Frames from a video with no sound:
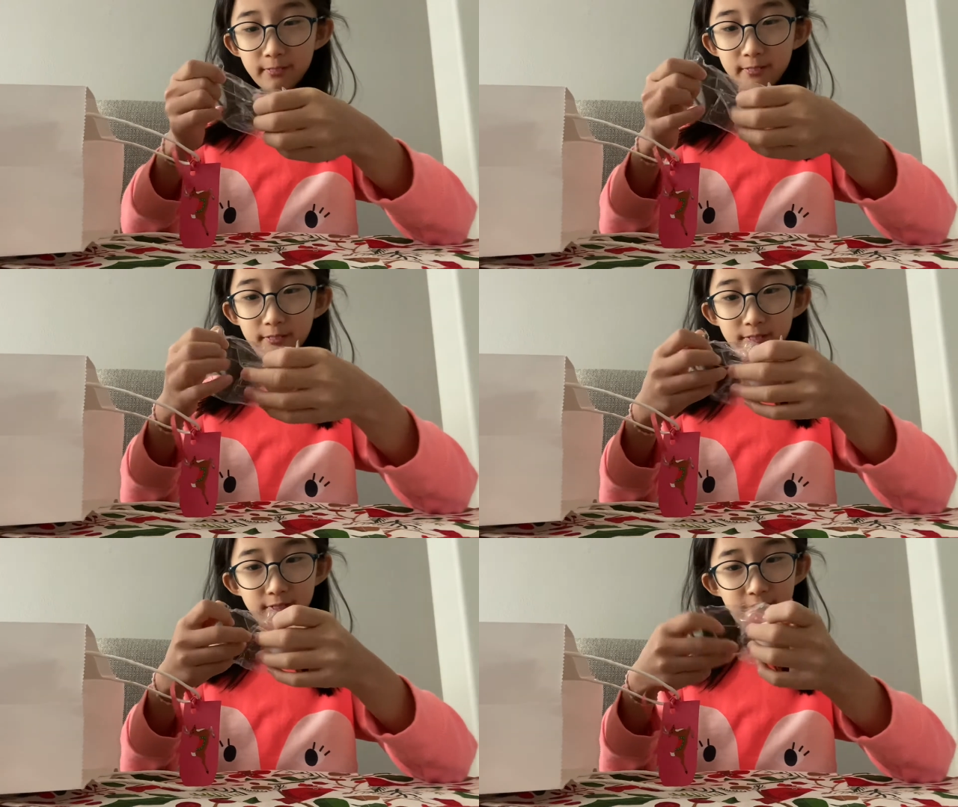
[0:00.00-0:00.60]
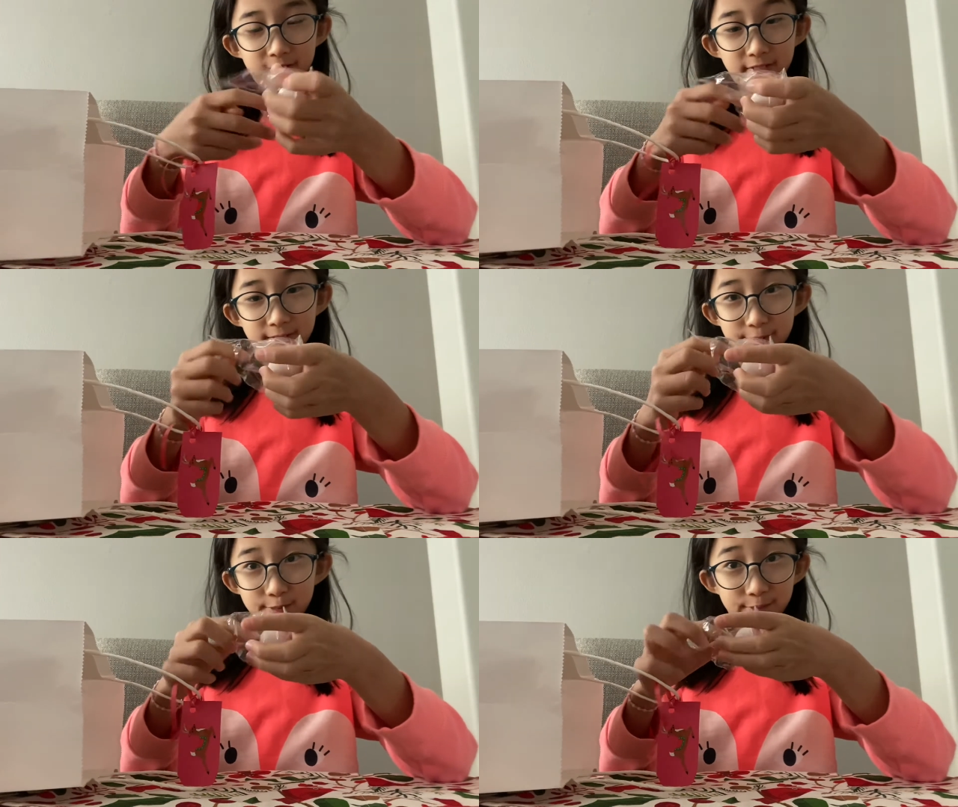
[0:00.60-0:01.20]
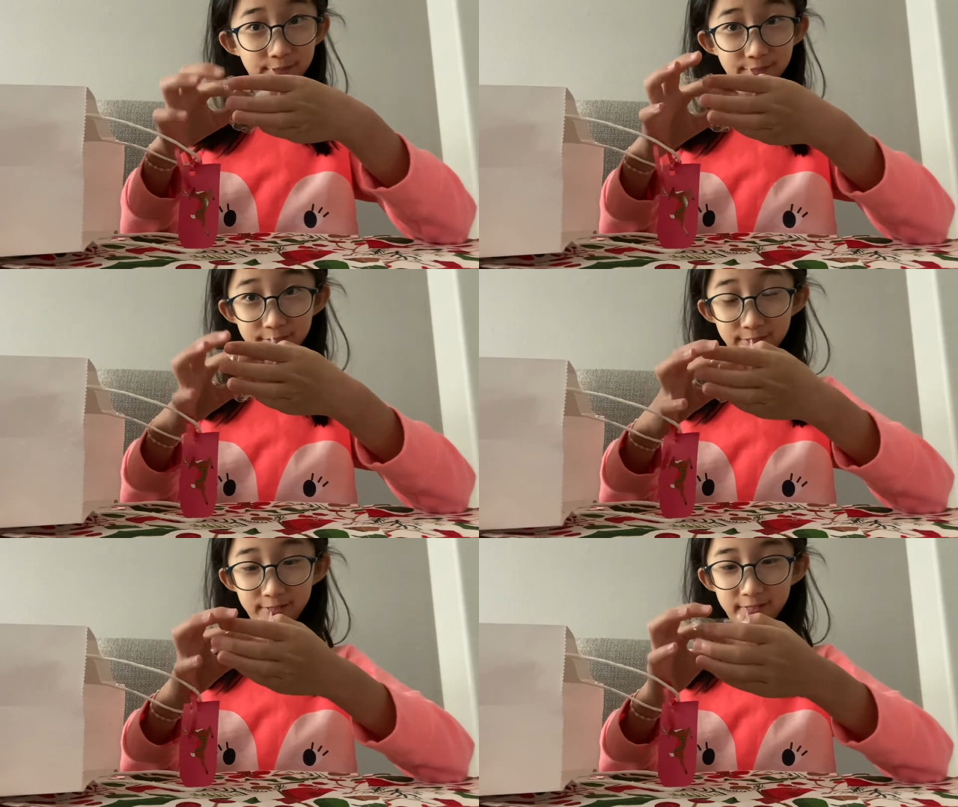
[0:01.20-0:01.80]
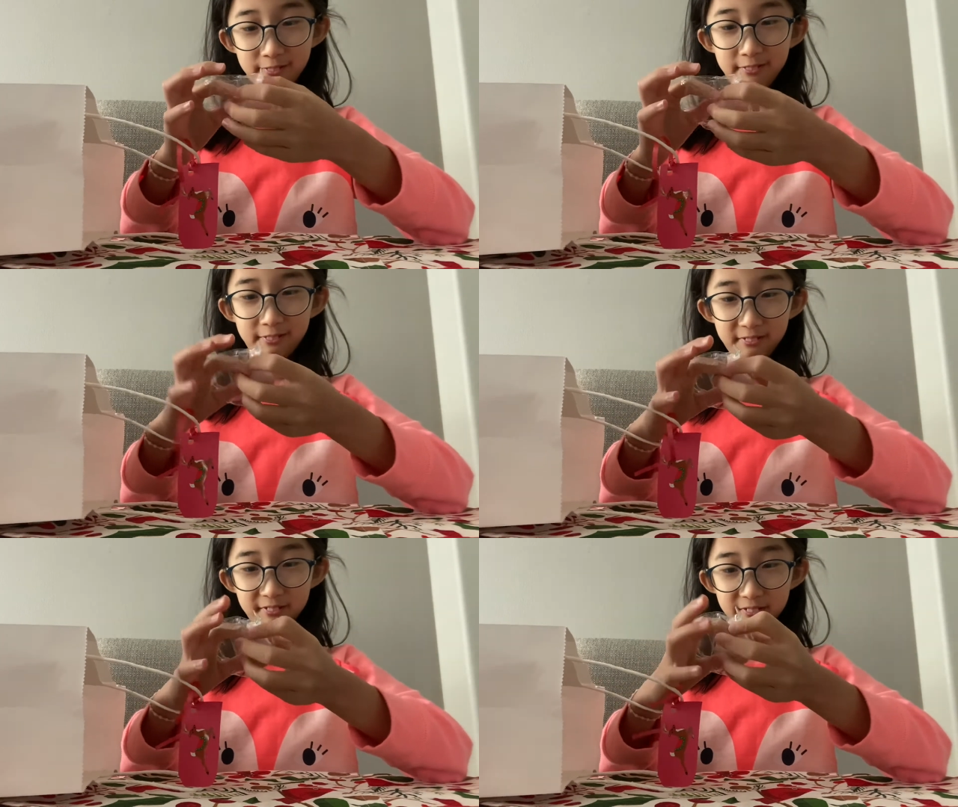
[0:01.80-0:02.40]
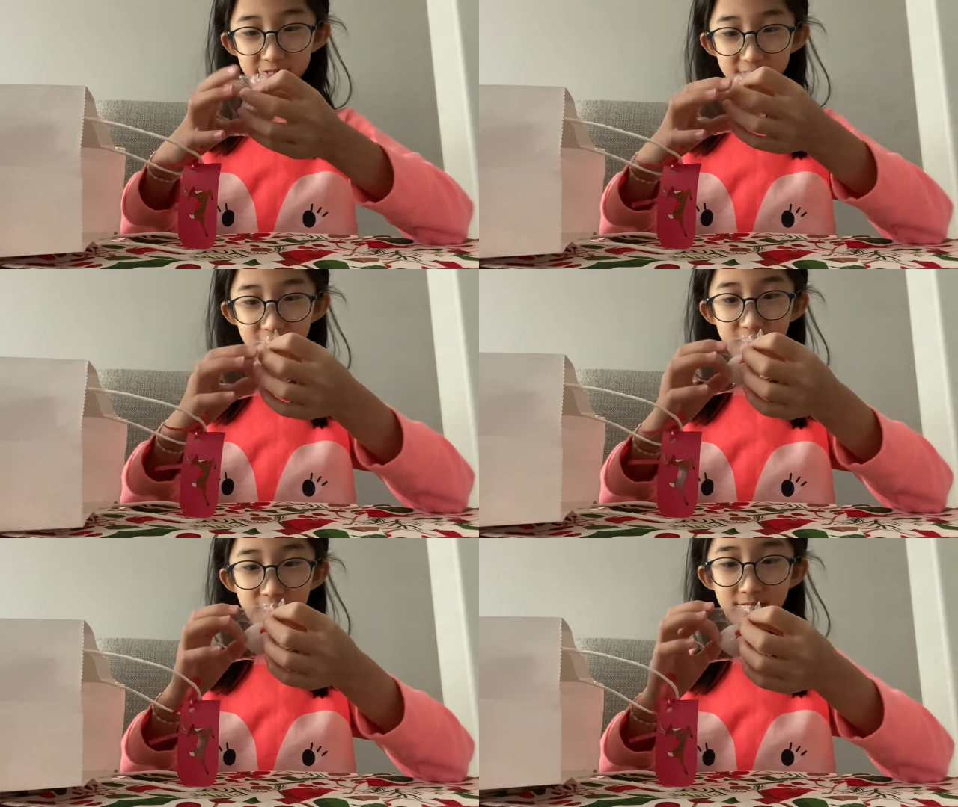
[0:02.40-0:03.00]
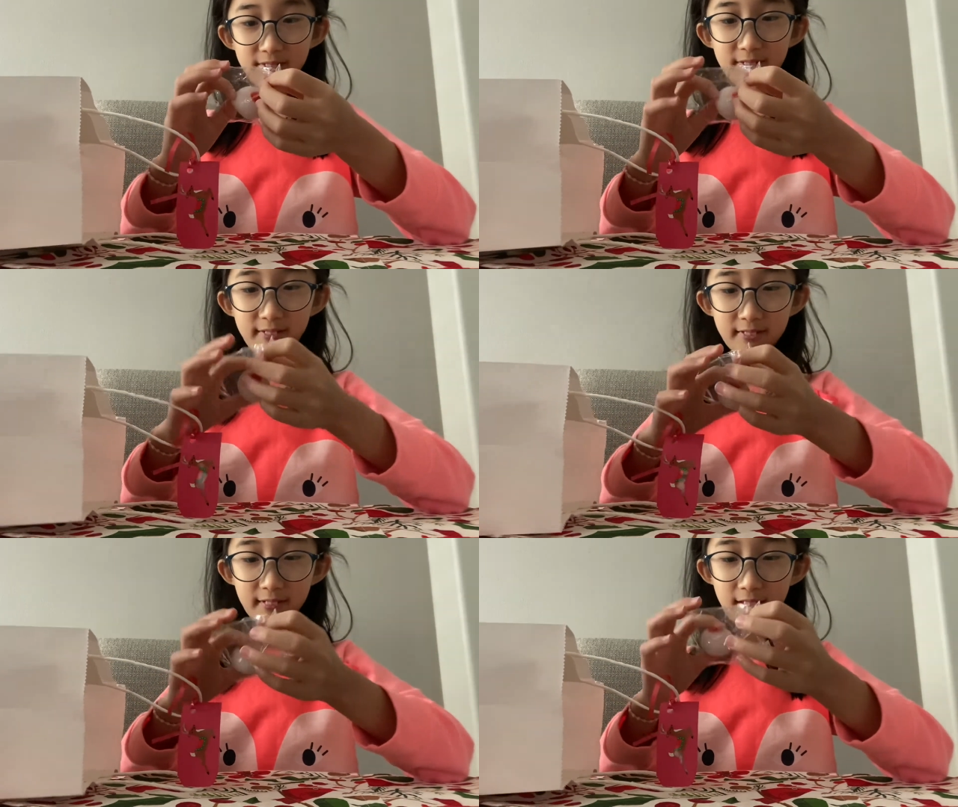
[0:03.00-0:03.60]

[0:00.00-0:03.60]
[no speech]